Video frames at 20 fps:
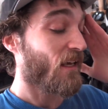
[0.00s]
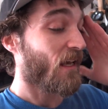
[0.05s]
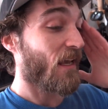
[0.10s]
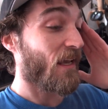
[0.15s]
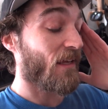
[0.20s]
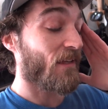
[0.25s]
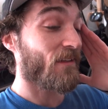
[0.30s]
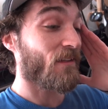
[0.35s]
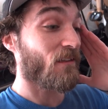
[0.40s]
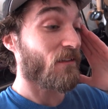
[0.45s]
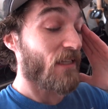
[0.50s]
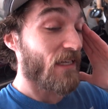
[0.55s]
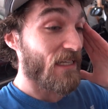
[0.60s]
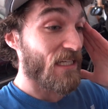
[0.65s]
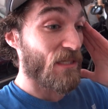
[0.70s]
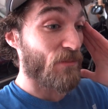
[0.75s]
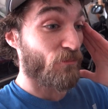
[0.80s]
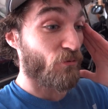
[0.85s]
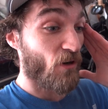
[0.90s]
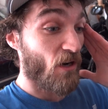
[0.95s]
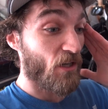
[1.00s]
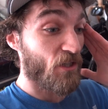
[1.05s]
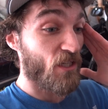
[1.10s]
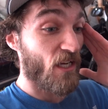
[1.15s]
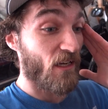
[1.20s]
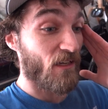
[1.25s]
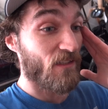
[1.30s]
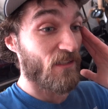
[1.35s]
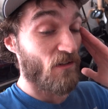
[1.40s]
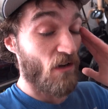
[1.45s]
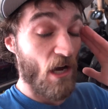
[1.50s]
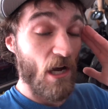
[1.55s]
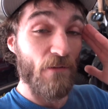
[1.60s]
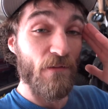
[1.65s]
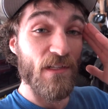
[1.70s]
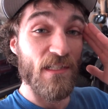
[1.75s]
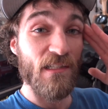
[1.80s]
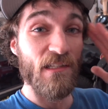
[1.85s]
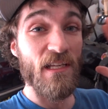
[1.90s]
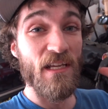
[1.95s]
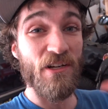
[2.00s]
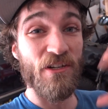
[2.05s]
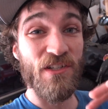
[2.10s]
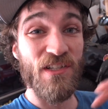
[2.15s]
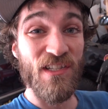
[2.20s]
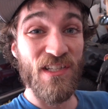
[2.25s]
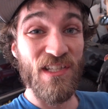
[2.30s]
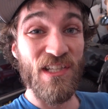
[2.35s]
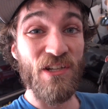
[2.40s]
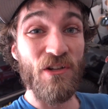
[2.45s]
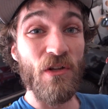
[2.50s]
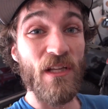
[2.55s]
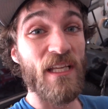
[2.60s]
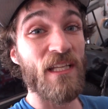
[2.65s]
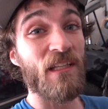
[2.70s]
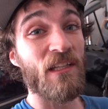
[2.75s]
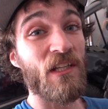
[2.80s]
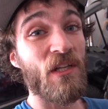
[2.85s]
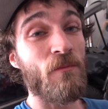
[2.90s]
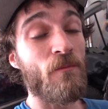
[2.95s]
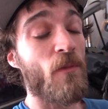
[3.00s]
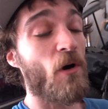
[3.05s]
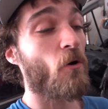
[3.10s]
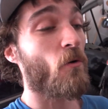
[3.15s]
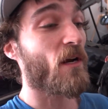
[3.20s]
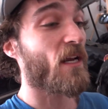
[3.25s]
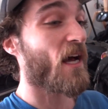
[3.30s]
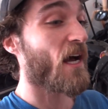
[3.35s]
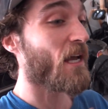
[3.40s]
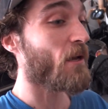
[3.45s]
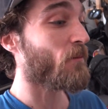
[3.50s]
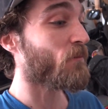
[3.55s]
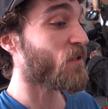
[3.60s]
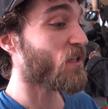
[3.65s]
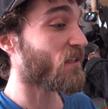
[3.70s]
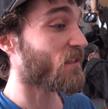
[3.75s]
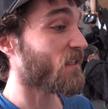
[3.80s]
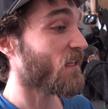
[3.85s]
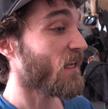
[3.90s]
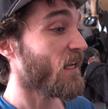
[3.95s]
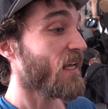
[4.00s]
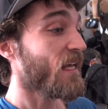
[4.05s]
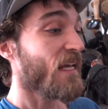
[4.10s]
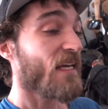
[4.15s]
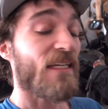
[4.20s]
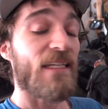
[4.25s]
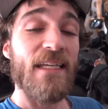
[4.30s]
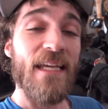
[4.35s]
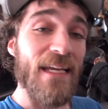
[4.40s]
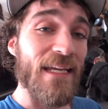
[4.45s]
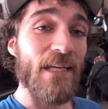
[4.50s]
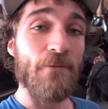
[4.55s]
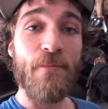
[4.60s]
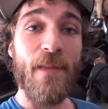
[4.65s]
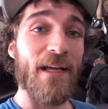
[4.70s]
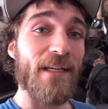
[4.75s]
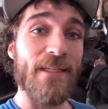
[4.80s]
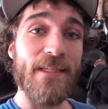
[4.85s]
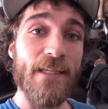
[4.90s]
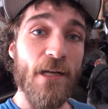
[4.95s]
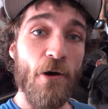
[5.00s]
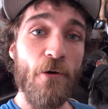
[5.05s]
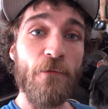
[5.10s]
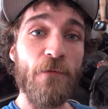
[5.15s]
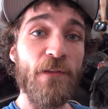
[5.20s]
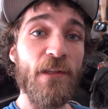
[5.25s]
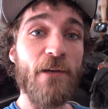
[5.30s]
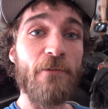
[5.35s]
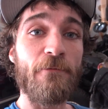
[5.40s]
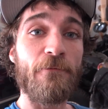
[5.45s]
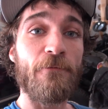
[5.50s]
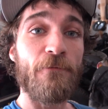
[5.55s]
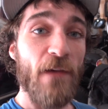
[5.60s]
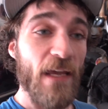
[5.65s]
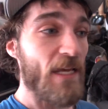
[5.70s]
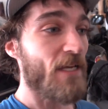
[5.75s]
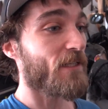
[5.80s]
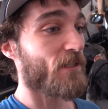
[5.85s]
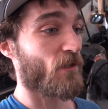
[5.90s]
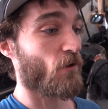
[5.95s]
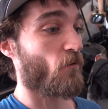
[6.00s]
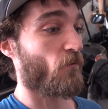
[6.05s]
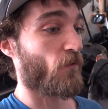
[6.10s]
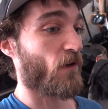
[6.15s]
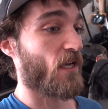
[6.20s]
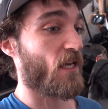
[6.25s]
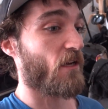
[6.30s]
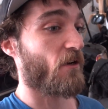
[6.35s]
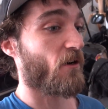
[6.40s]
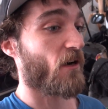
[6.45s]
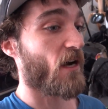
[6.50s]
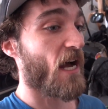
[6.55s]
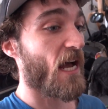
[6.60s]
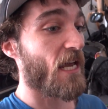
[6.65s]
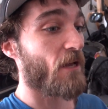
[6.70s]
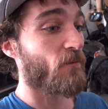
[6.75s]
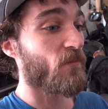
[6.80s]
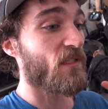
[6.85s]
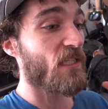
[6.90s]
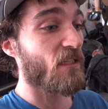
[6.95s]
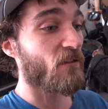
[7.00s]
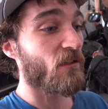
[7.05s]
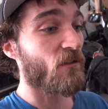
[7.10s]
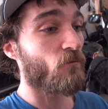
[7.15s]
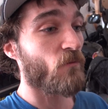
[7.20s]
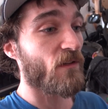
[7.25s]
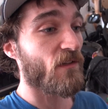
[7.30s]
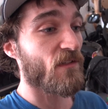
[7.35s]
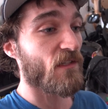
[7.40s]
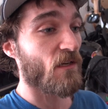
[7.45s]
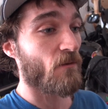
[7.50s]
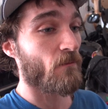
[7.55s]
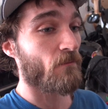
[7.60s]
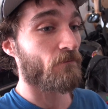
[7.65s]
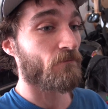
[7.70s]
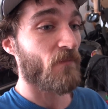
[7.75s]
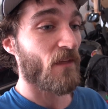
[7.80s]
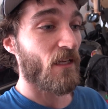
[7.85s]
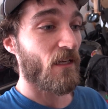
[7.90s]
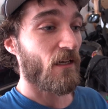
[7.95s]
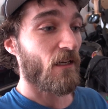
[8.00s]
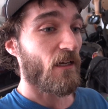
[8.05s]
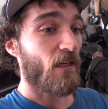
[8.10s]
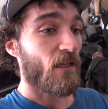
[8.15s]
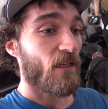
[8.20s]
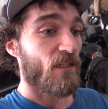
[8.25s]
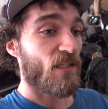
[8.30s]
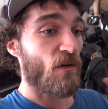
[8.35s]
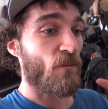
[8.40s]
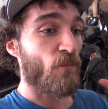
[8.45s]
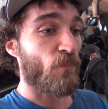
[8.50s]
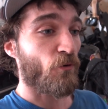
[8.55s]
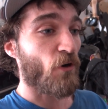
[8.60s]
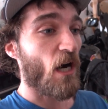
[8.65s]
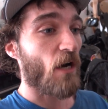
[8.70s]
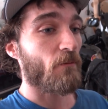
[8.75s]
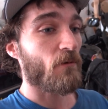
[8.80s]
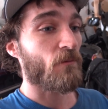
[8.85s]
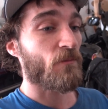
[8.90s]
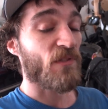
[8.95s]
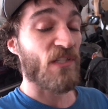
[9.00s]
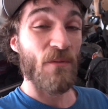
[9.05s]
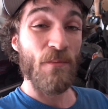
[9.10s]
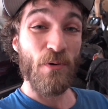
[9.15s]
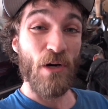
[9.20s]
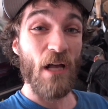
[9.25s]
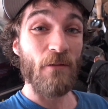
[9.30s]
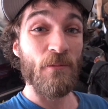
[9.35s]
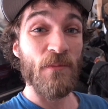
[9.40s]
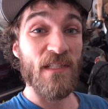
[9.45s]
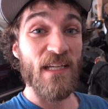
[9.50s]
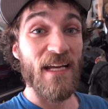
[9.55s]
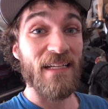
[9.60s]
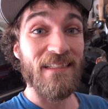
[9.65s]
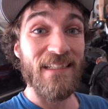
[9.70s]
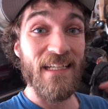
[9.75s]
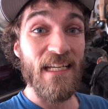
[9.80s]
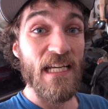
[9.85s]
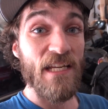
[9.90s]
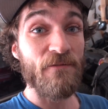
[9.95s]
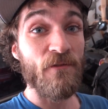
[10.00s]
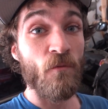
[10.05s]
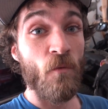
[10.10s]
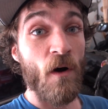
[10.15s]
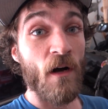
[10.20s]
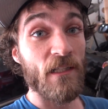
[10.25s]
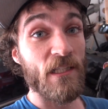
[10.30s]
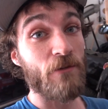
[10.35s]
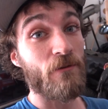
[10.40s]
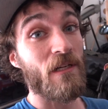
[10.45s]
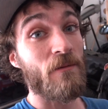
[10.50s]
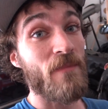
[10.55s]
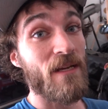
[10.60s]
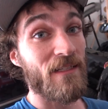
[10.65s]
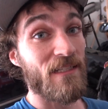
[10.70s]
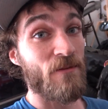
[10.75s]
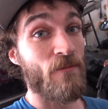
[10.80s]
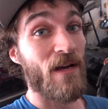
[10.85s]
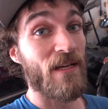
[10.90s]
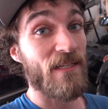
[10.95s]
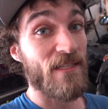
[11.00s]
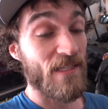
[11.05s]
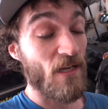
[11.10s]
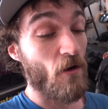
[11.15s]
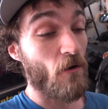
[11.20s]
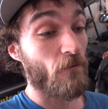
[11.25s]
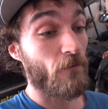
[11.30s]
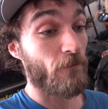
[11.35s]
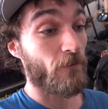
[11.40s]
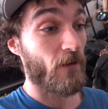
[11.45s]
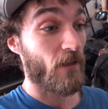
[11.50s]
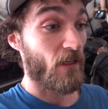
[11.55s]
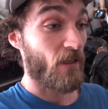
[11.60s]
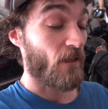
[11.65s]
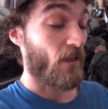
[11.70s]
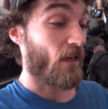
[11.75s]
And the latest projects, obviously, are still in limbo, and I am just kicking myself in the face over here. I am dealing with some problems I didn't even want to admit to myself.